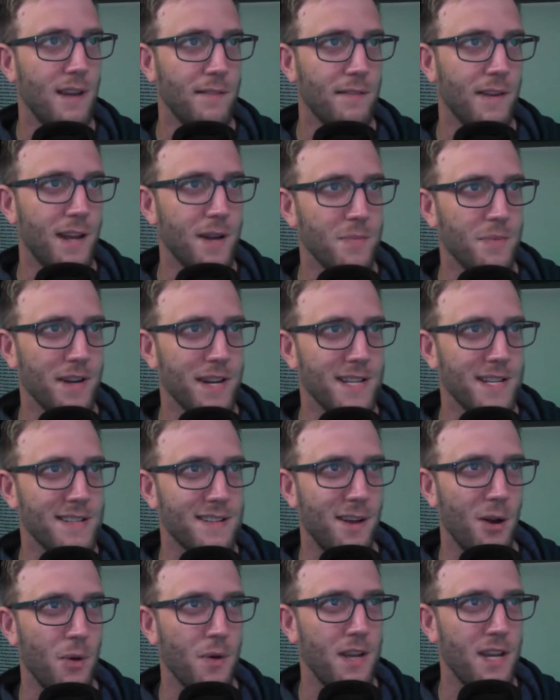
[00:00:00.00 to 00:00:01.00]
If
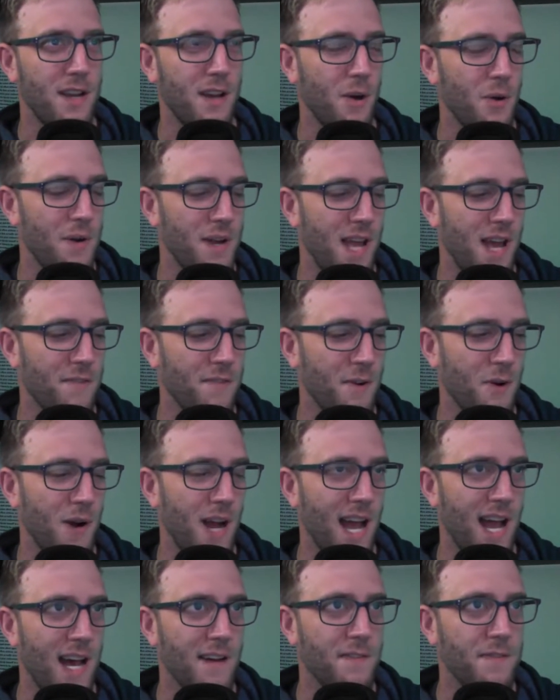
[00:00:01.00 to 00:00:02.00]
anybody OE, OEF,
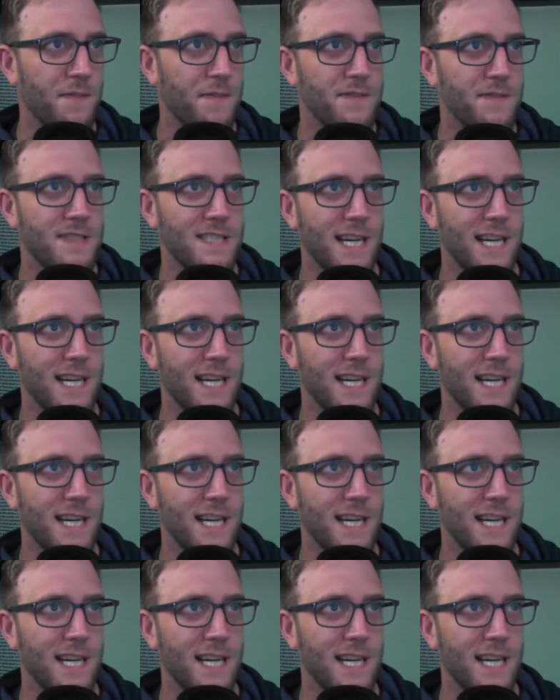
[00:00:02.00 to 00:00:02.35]
OIF,